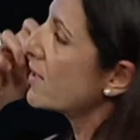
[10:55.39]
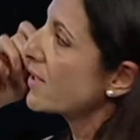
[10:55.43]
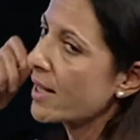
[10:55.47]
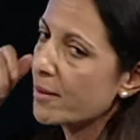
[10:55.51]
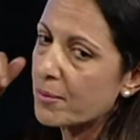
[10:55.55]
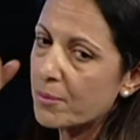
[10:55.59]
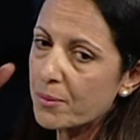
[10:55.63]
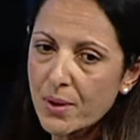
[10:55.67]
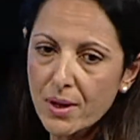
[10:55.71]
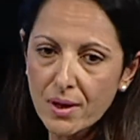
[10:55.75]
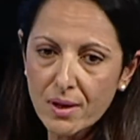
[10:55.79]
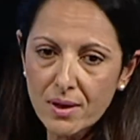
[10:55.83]

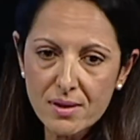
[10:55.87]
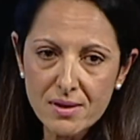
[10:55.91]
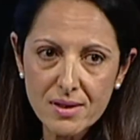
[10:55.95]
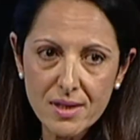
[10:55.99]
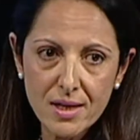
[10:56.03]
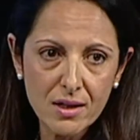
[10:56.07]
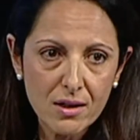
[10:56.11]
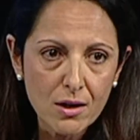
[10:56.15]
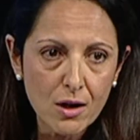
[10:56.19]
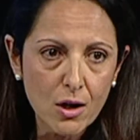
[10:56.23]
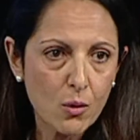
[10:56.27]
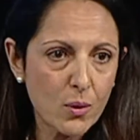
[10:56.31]
Sandberg
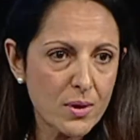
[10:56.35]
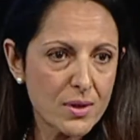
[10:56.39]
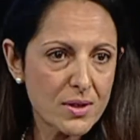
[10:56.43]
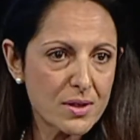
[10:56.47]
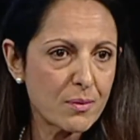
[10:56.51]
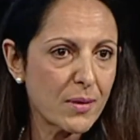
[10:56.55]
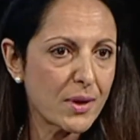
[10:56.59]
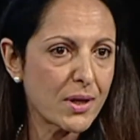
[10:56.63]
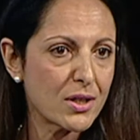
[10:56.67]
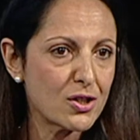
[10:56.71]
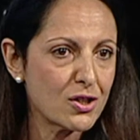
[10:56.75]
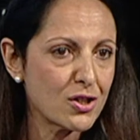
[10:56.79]
said. No one's
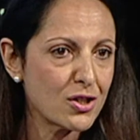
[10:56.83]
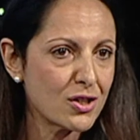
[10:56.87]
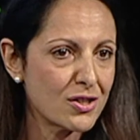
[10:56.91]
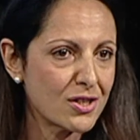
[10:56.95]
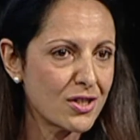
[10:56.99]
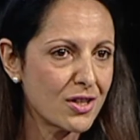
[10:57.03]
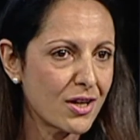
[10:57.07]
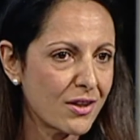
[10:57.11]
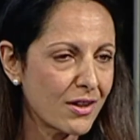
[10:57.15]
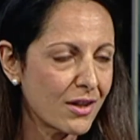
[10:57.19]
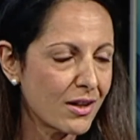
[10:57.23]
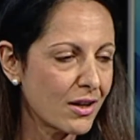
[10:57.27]
mentioned
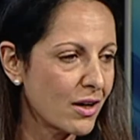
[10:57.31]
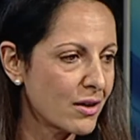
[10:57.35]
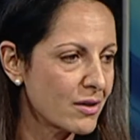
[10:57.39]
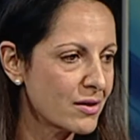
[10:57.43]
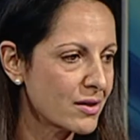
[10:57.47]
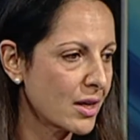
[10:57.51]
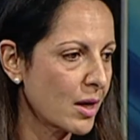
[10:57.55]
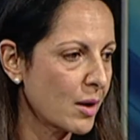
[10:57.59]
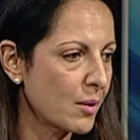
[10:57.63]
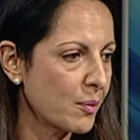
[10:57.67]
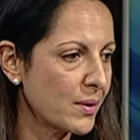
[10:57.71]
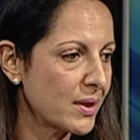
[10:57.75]
her the
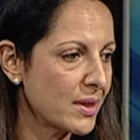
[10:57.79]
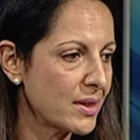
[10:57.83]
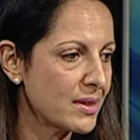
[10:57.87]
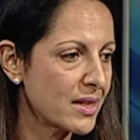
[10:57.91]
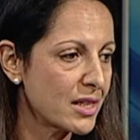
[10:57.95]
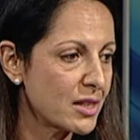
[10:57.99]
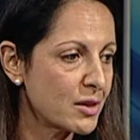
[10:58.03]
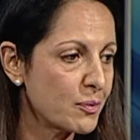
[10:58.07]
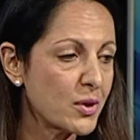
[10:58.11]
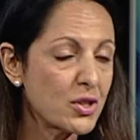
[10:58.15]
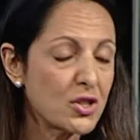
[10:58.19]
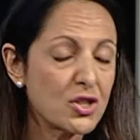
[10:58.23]
last couple of
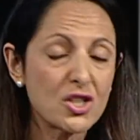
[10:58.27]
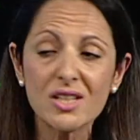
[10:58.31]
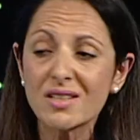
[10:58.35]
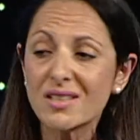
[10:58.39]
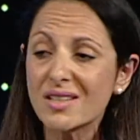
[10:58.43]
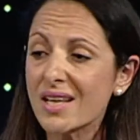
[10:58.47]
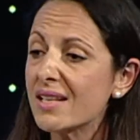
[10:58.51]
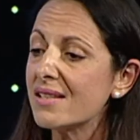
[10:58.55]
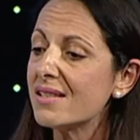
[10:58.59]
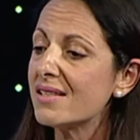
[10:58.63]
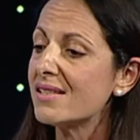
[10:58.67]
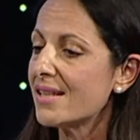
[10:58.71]
days, but she
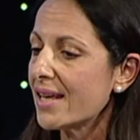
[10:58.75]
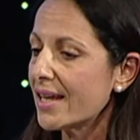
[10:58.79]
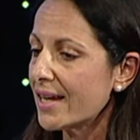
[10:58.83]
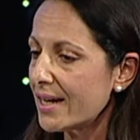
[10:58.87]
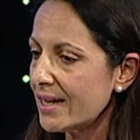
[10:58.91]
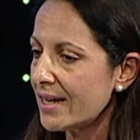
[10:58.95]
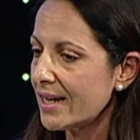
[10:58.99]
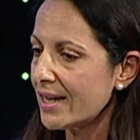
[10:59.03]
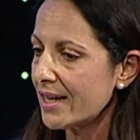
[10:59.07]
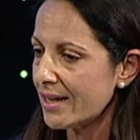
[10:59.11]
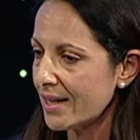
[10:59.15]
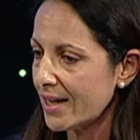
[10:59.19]
does
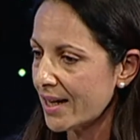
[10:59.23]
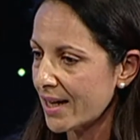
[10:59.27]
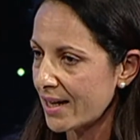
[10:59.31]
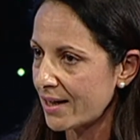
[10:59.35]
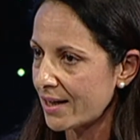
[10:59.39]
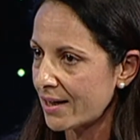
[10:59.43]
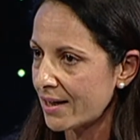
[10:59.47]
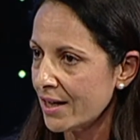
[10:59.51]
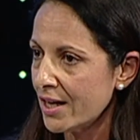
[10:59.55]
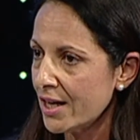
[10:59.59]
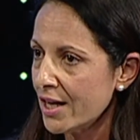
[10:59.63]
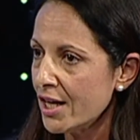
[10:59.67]
say lean
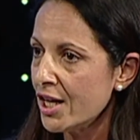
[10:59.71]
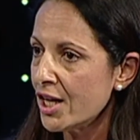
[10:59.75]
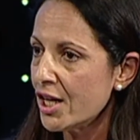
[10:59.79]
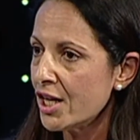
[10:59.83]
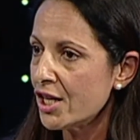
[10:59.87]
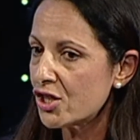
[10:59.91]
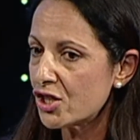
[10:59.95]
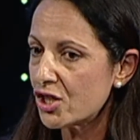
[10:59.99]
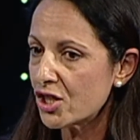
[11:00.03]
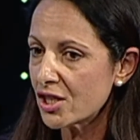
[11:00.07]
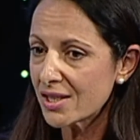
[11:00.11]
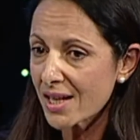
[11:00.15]
in.
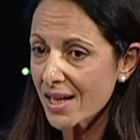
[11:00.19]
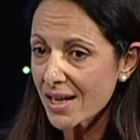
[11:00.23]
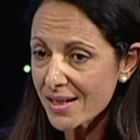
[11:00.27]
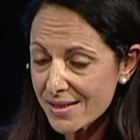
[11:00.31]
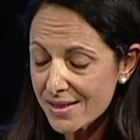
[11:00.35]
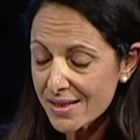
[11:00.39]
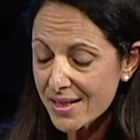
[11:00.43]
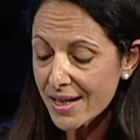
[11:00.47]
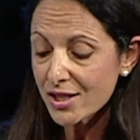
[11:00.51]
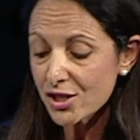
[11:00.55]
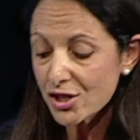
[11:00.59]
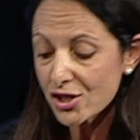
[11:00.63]
She
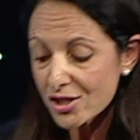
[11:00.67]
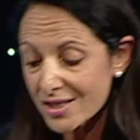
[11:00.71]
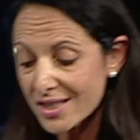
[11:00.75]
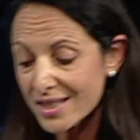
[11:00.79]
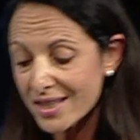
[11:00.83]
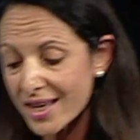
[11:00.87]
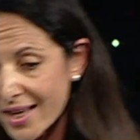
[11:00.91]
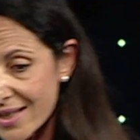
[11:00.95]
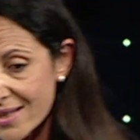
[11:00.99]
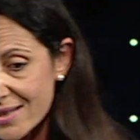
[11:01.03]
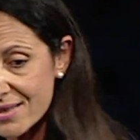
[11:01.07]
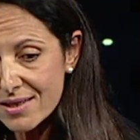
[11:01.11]
does say
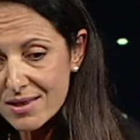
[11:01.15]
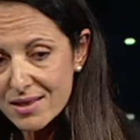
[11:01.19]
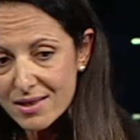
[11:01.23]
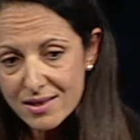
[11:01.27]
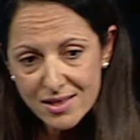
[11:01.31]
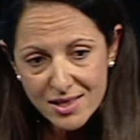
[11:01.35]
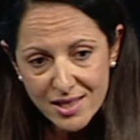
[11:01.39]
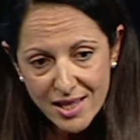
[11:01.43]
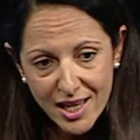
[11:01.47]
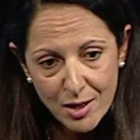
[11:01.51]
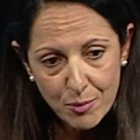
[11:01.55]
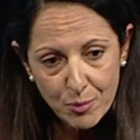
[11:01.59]
just get to the
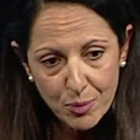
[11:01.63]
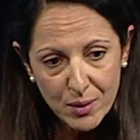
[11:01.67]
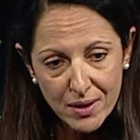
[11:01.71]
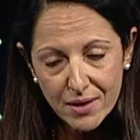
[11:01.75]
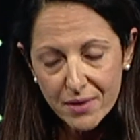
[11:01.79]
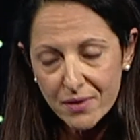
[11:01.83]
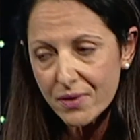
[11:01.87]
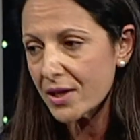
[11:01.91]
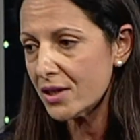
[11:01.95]
table